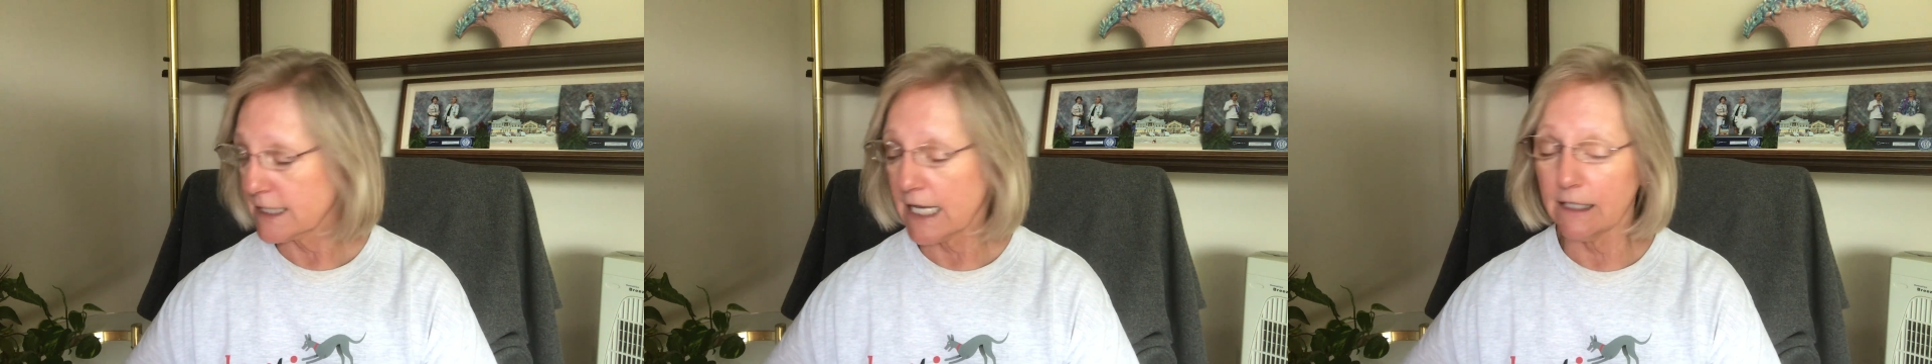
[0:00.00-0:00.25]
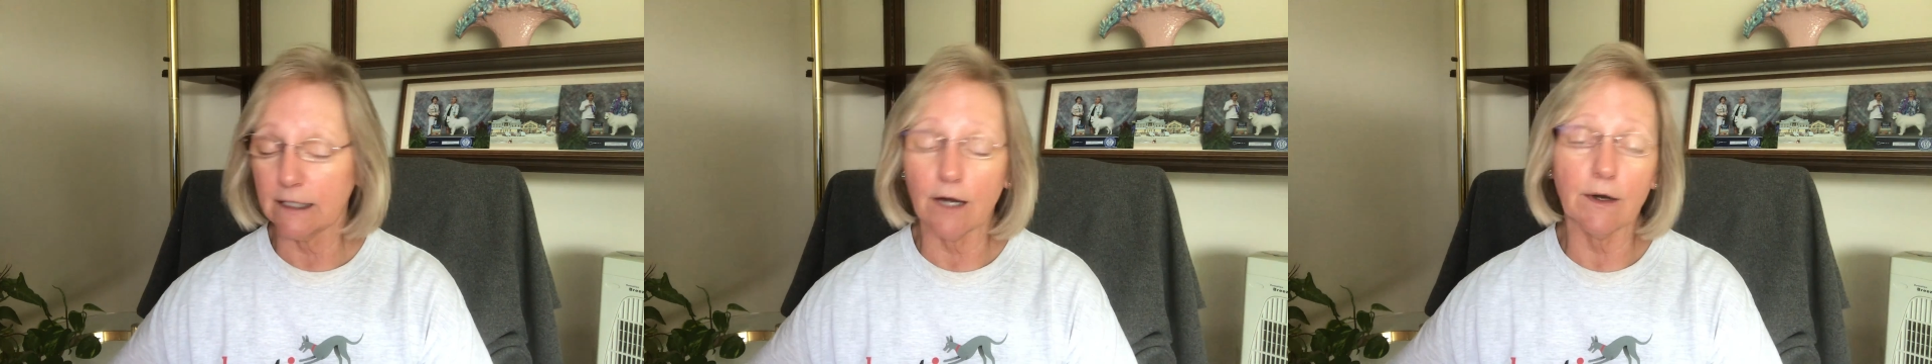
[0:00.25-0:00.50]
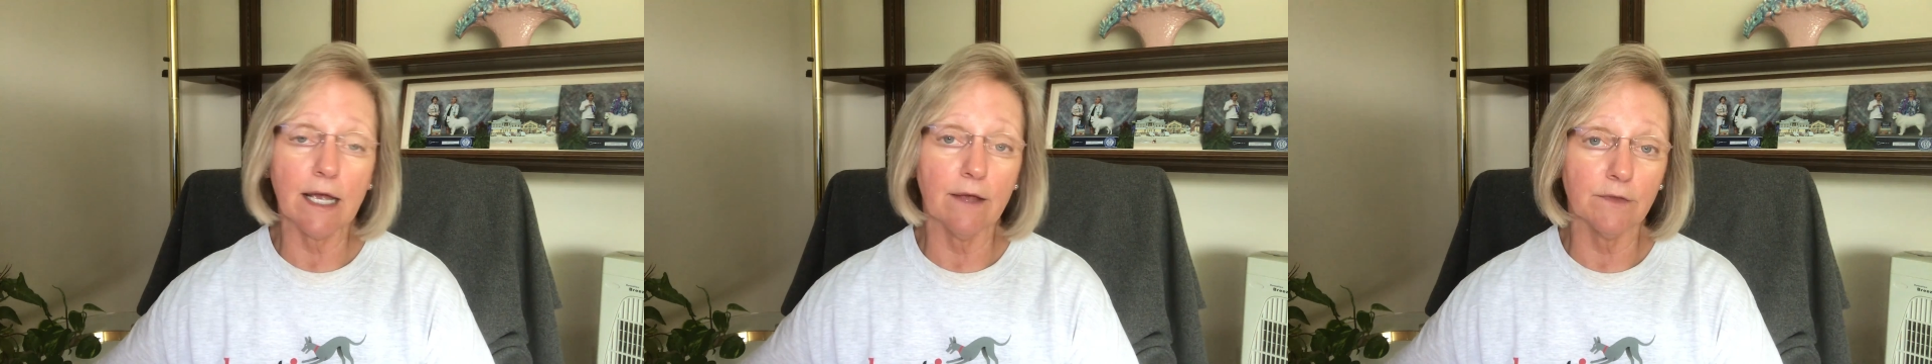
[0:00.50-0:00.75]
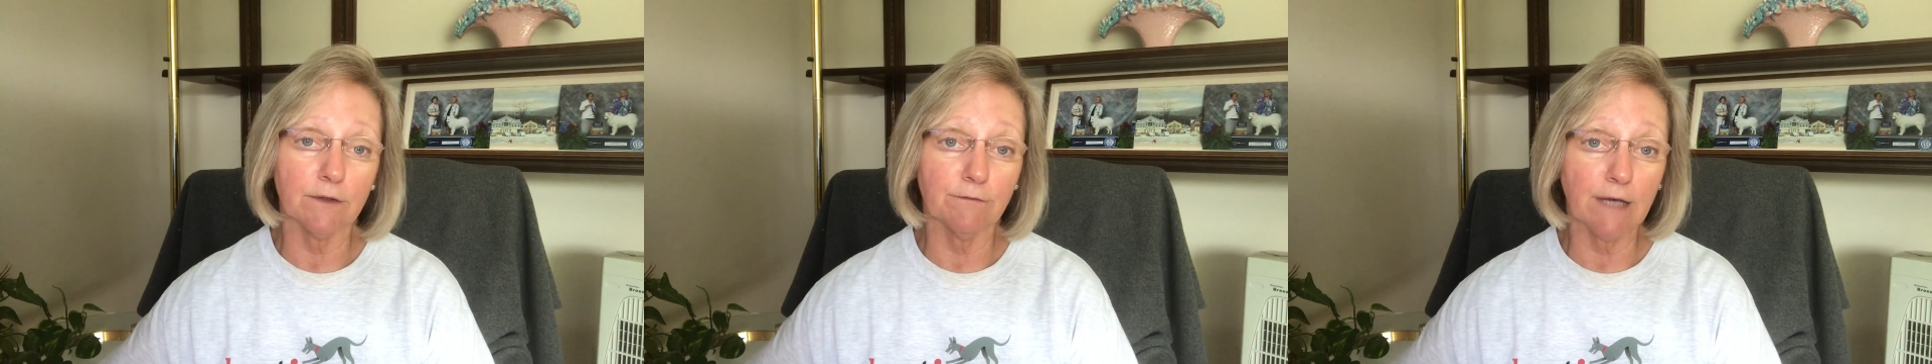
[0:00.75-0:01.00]
then they'll
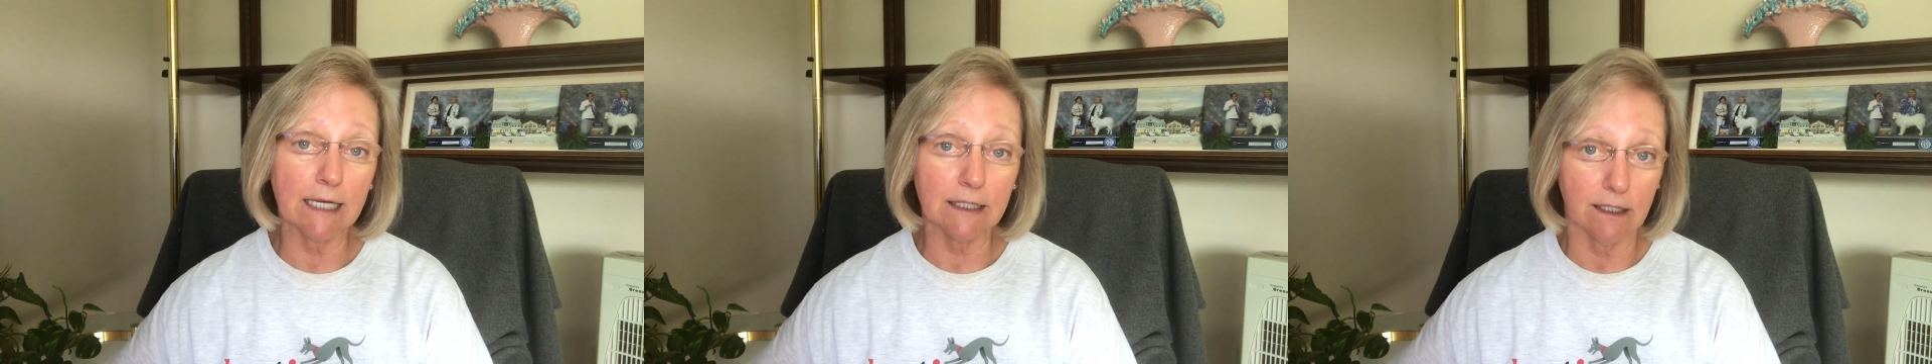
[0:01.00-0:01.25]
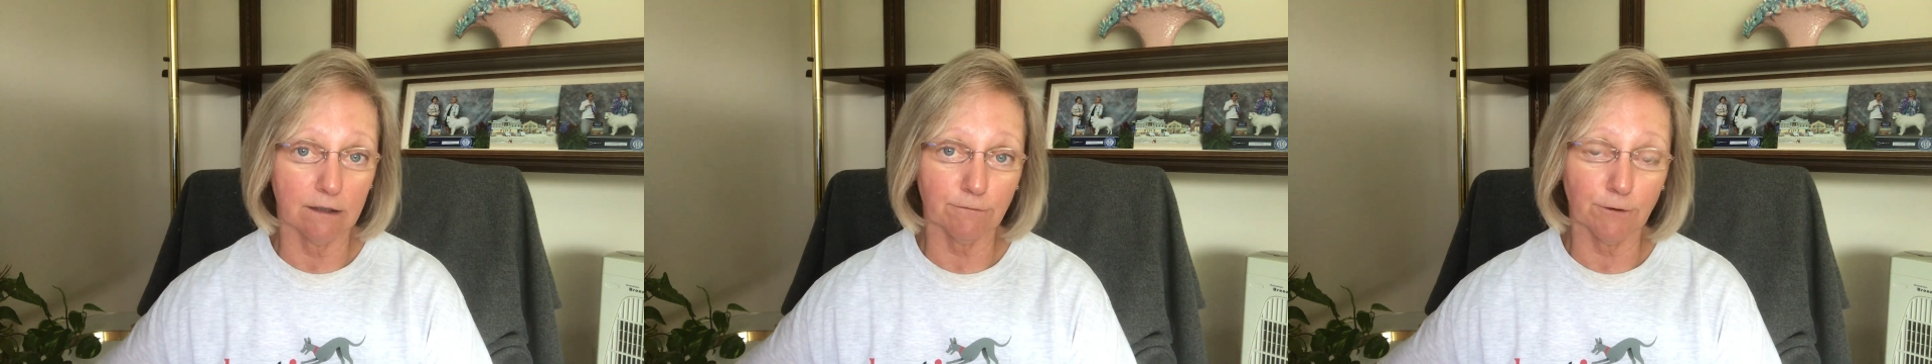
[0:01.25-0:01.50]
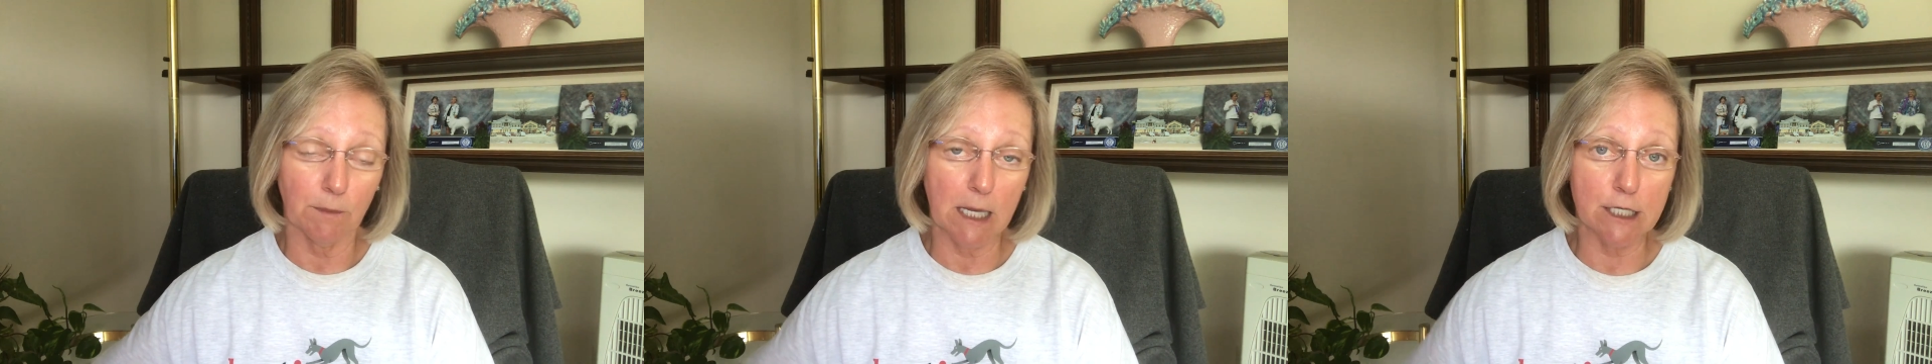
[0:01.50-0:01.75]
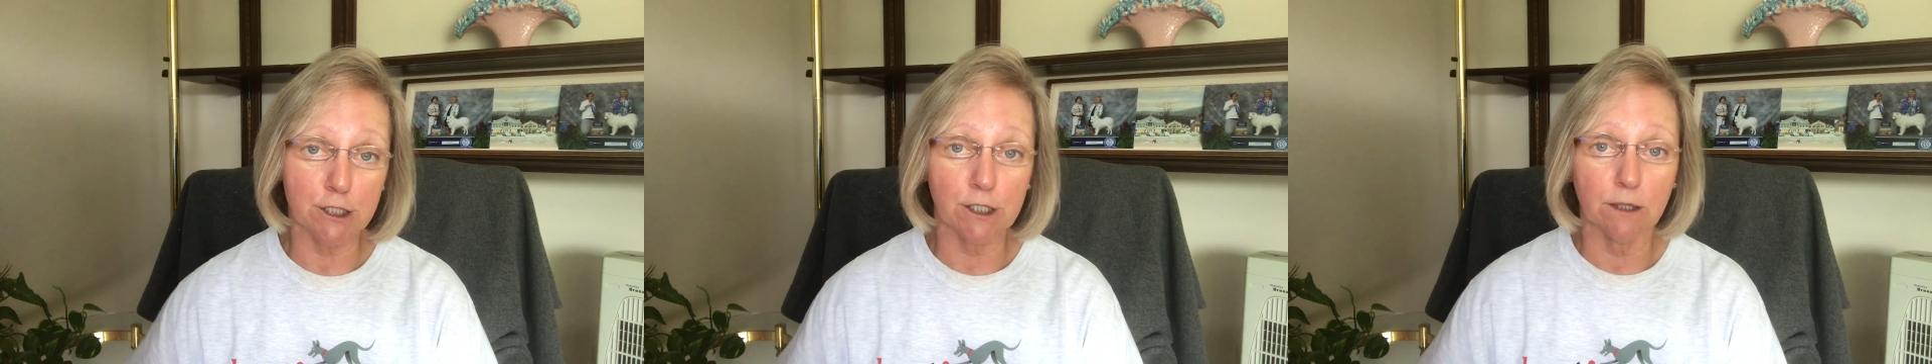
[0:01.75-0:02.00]
have the vet
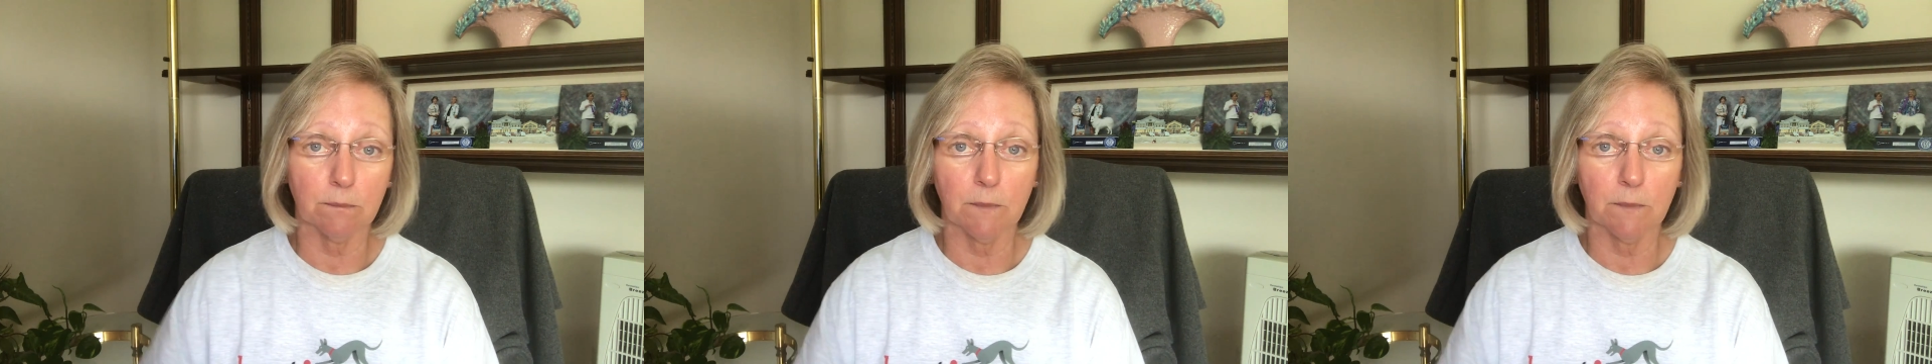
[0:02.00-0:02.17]
information,